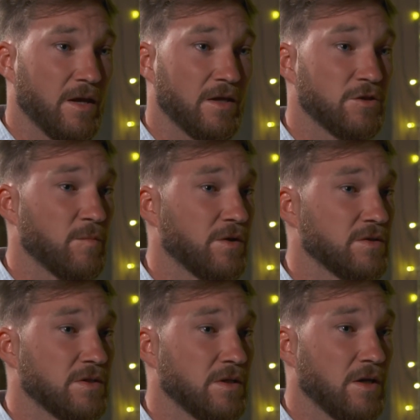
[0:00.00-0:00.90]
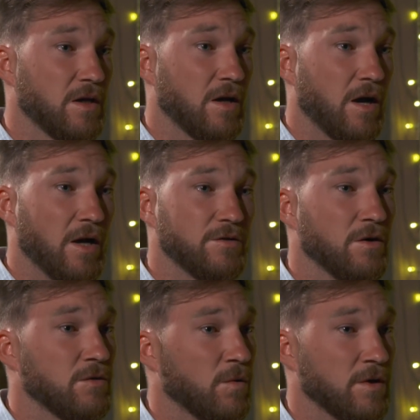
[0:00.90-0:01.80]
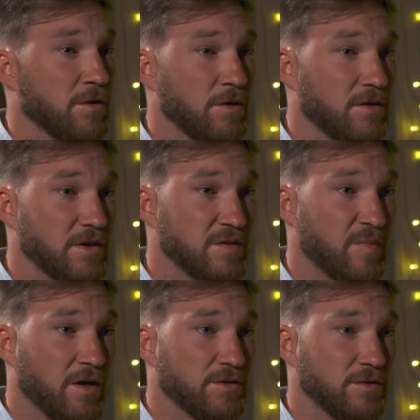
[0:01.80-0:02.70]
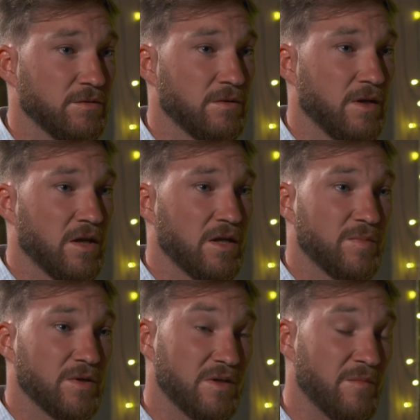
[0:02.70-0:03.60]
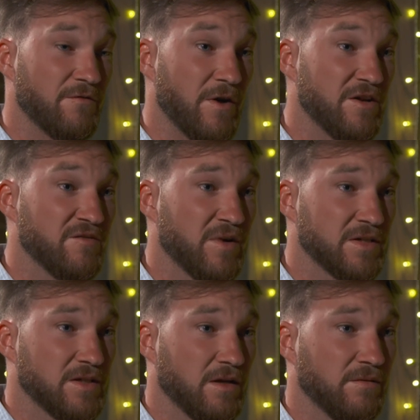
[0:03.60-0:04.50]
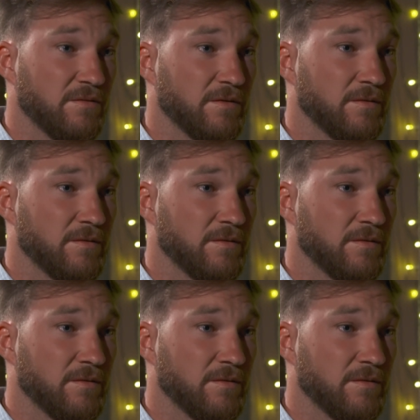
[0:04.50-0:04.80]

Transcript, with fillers: It's not because I don't want to know things about you. It's because I'm afraid of myself.